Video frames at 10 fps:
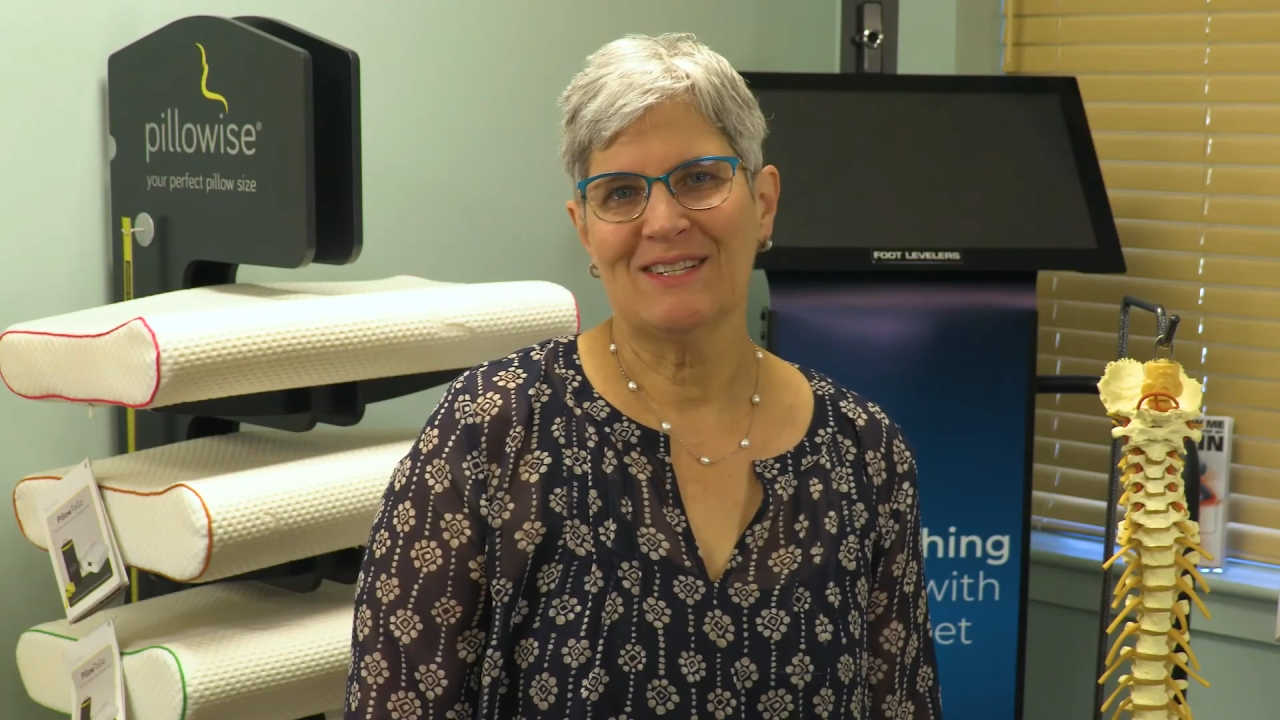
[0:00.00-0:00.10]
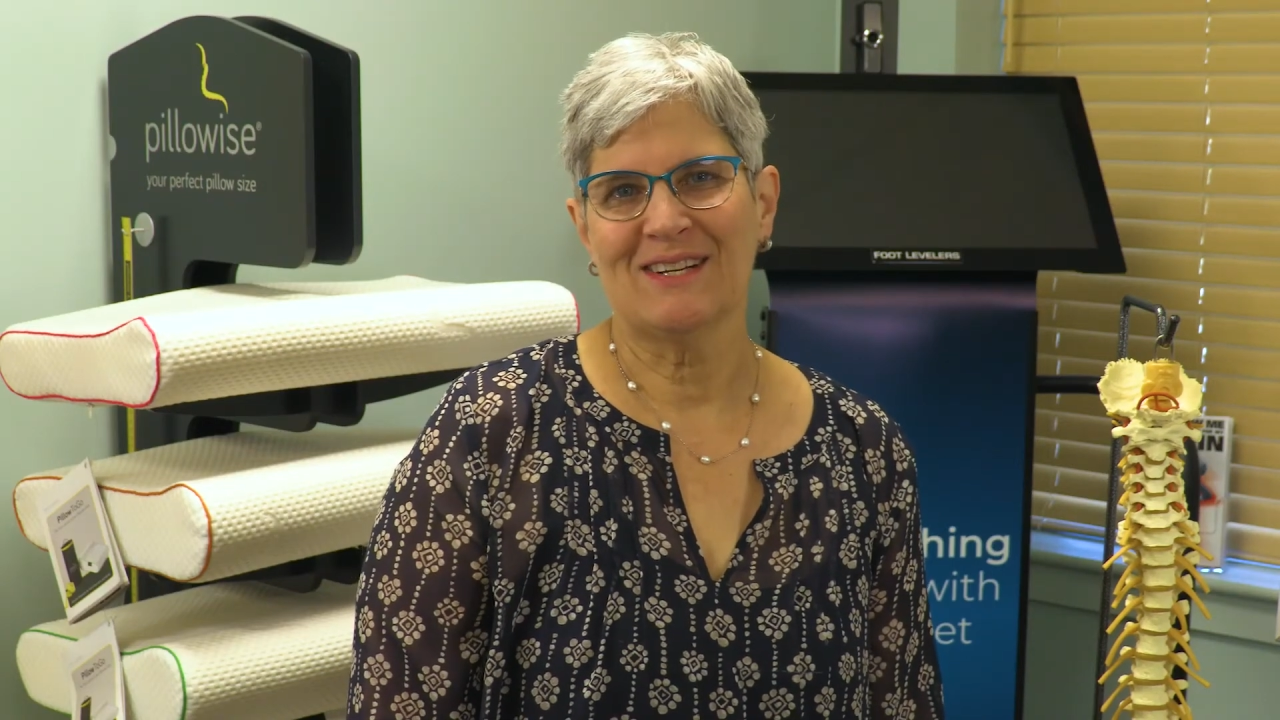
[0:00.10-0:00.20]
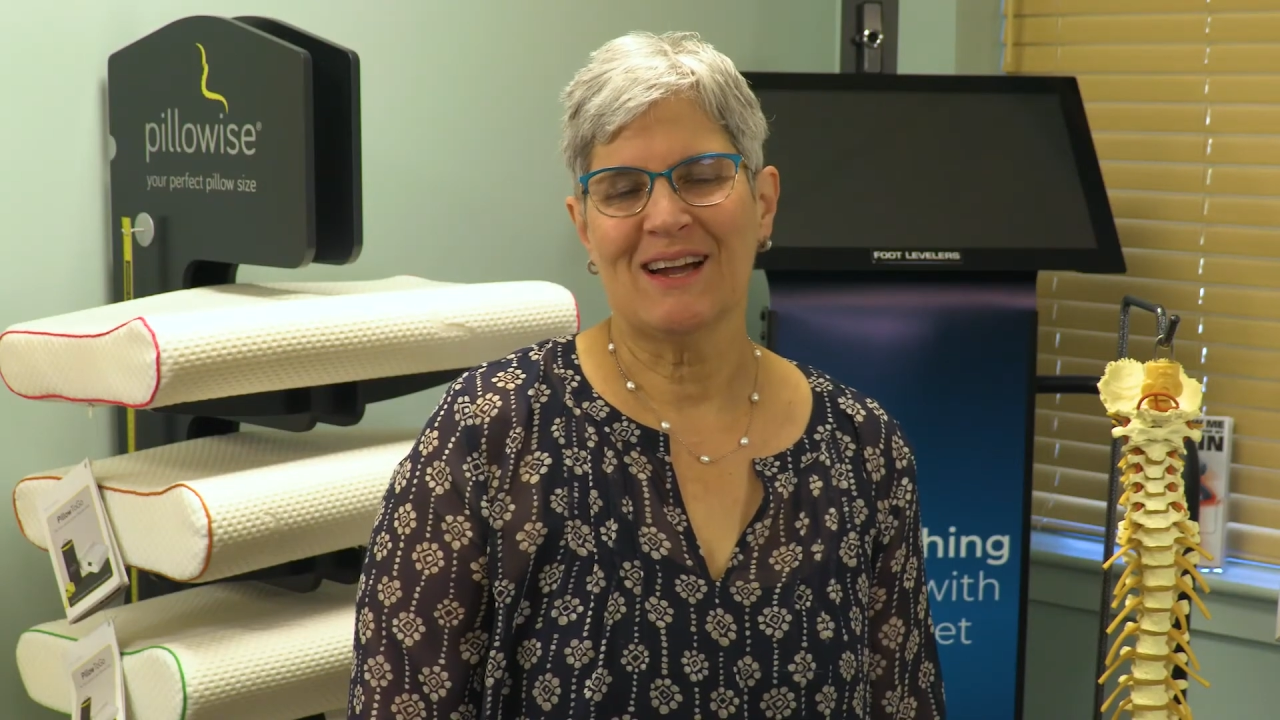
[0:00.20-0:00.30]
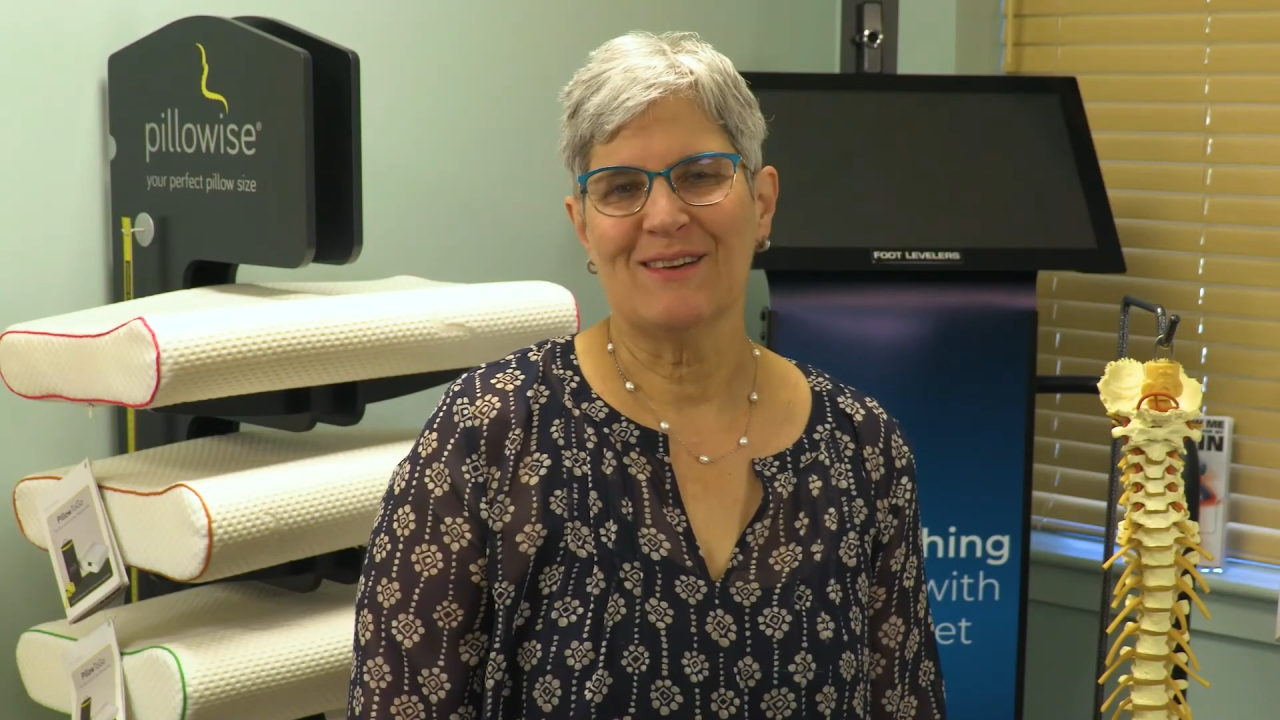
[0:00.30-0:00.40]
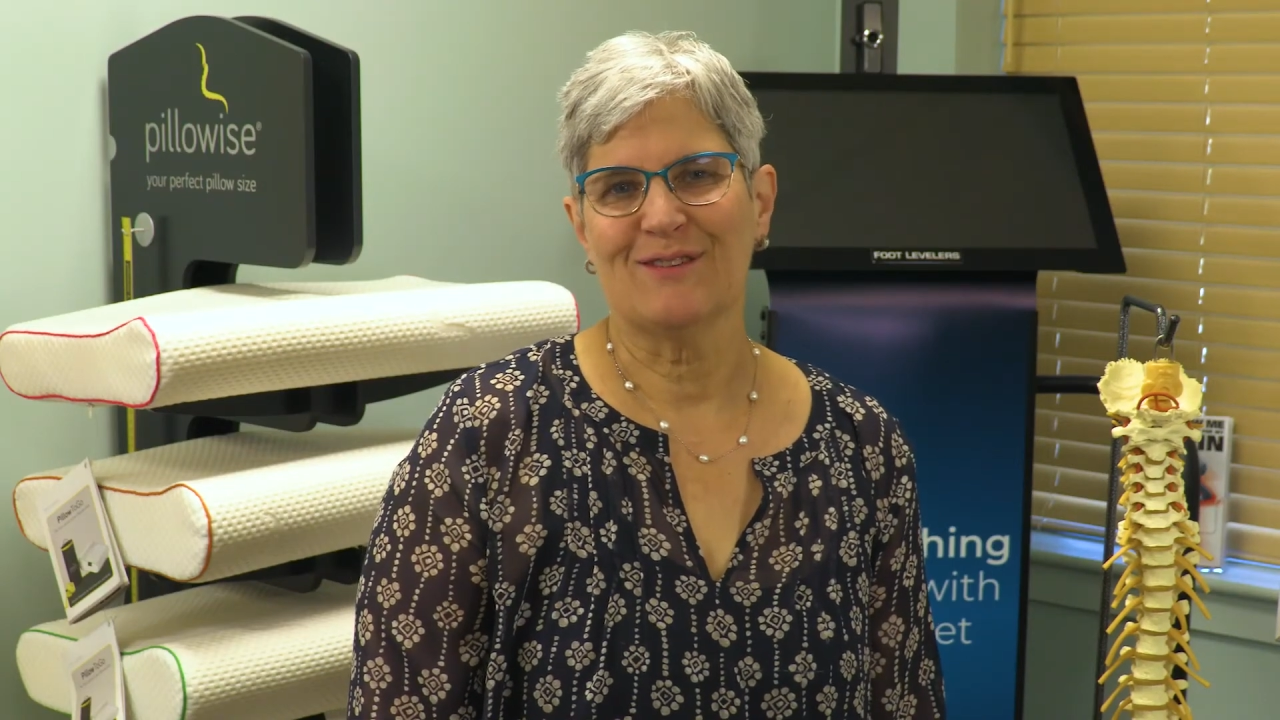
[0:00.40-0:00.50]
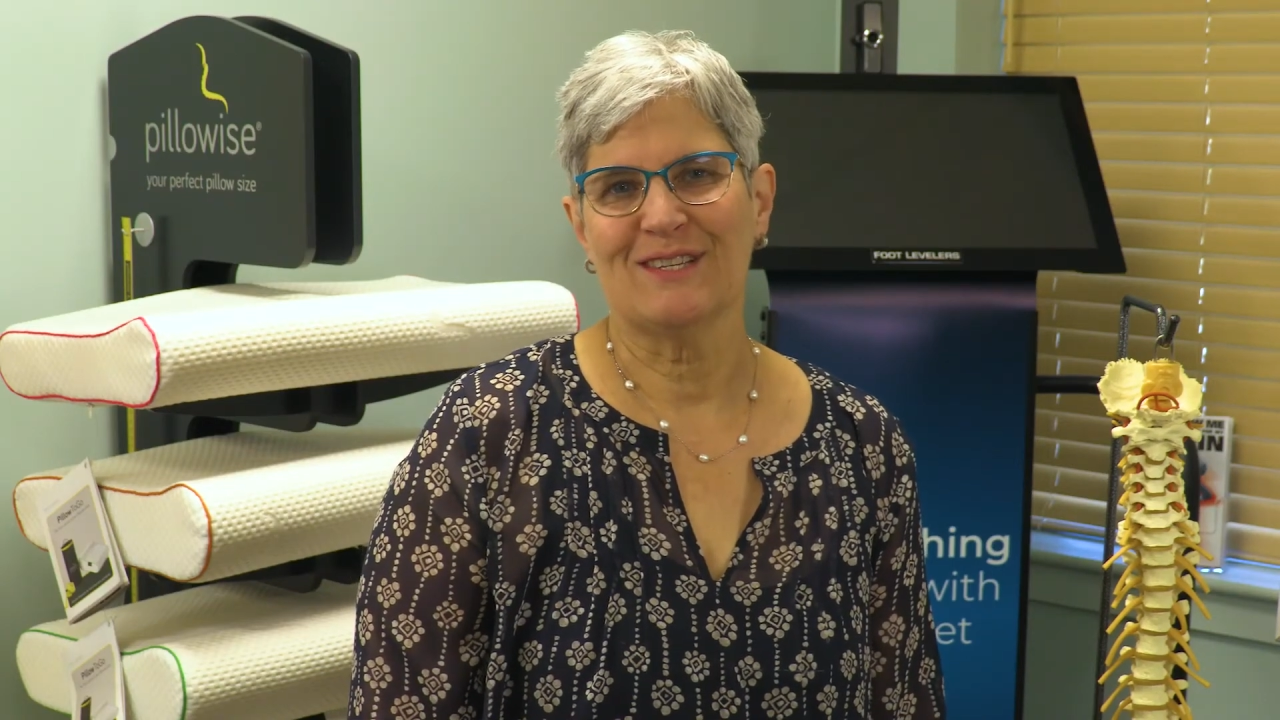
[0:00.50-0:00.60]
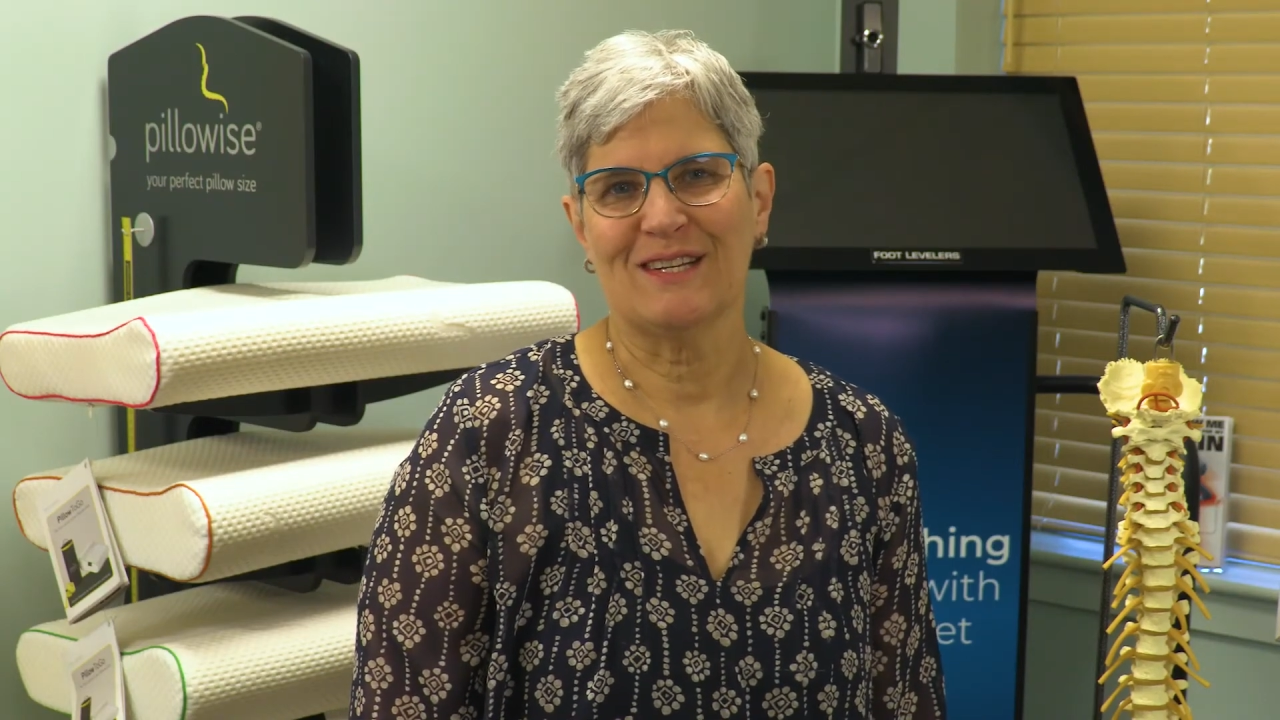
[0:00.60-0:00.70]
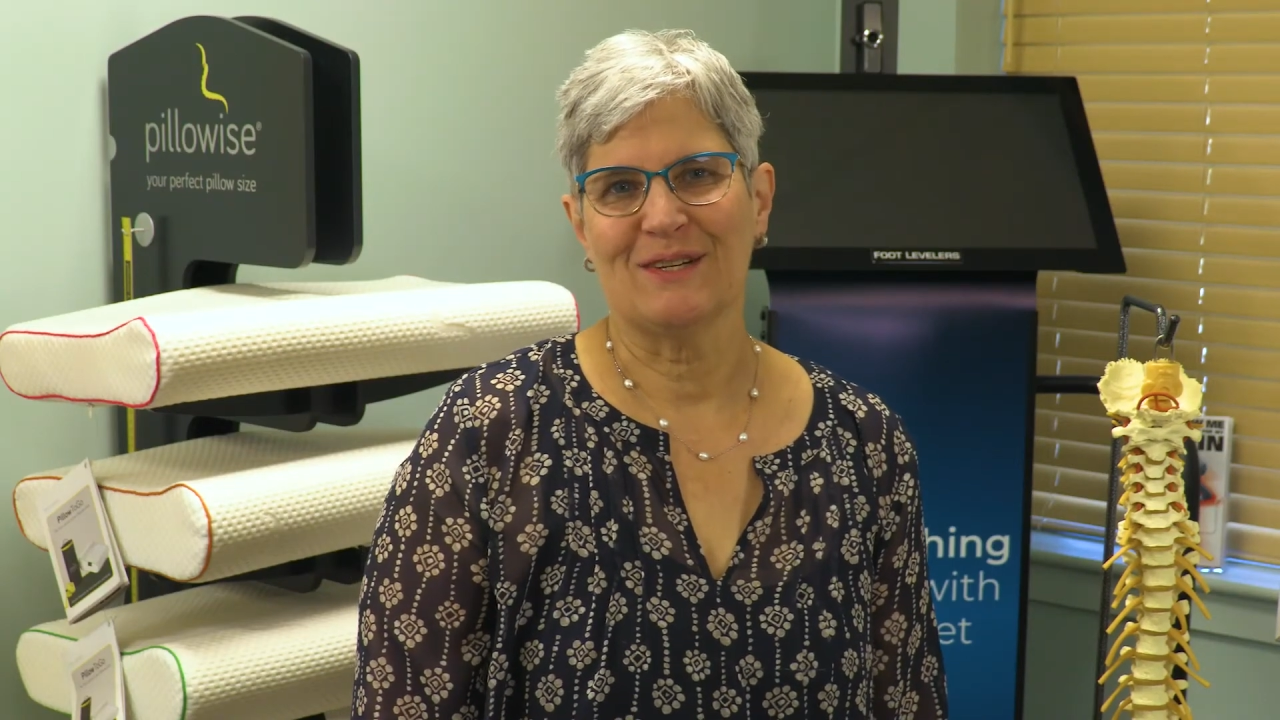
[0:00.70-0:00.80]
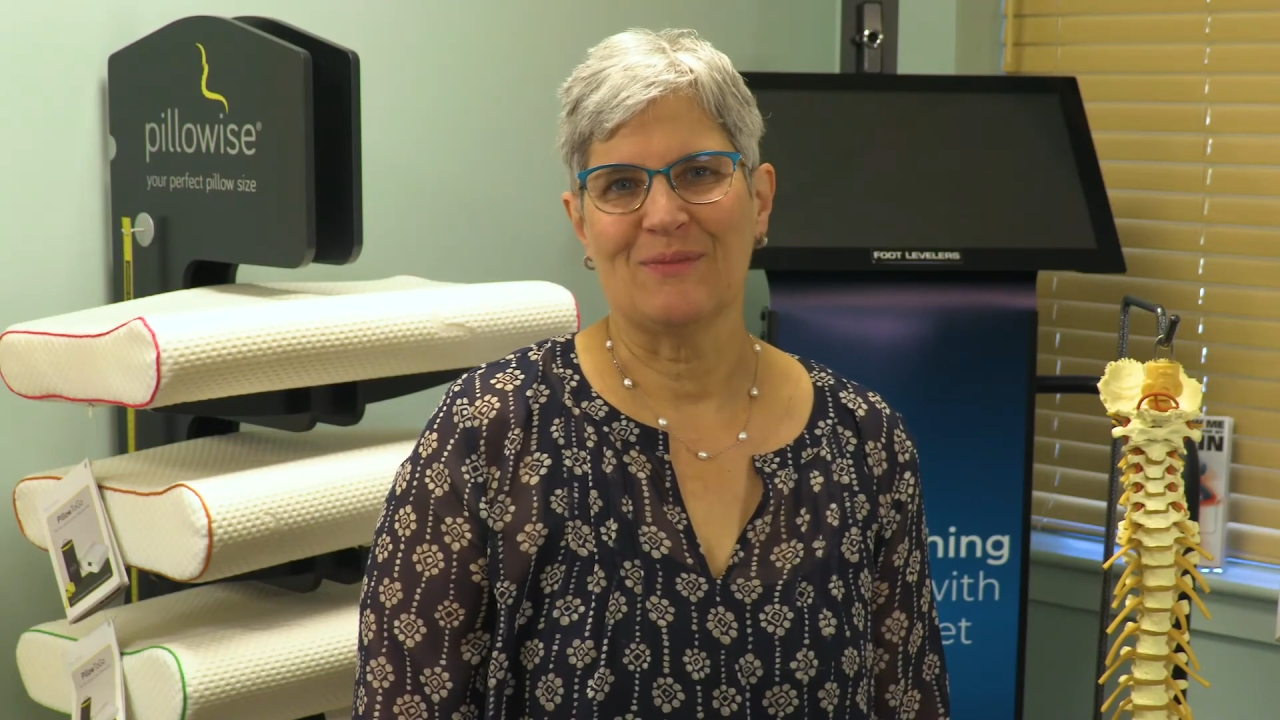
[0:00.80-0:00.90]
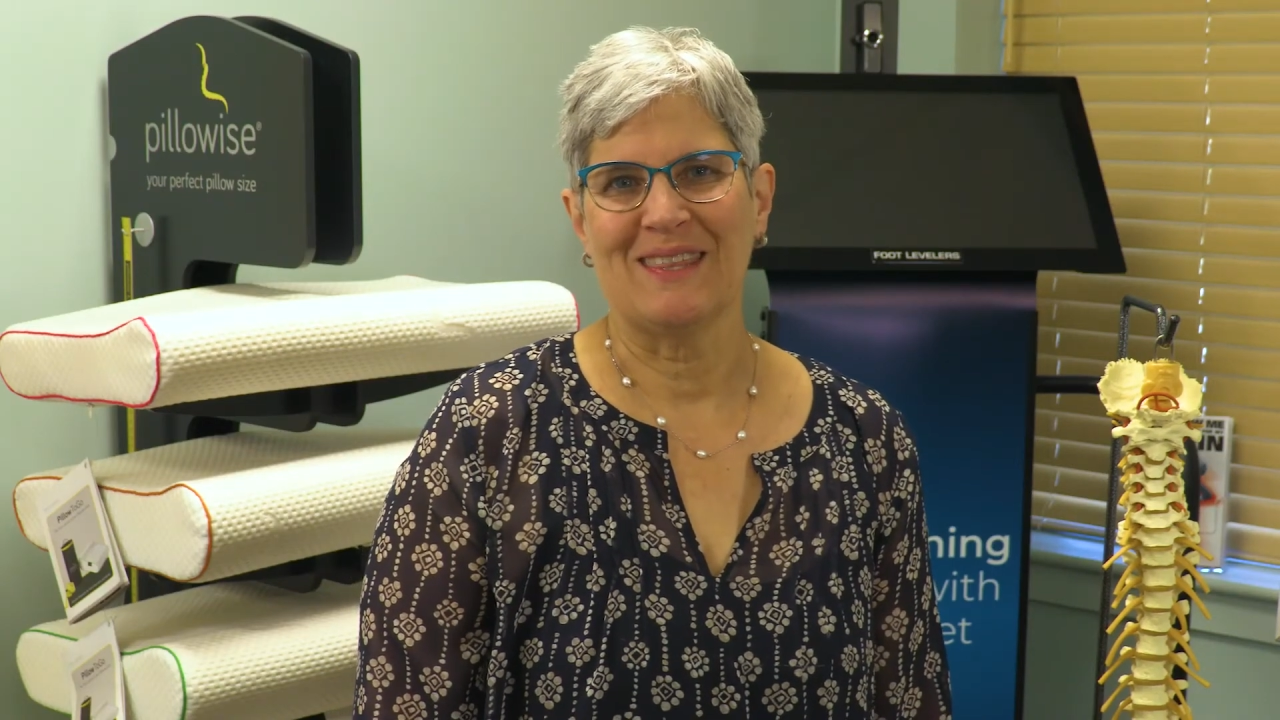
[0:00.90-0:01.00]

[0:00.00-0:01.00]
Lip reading: in a conversation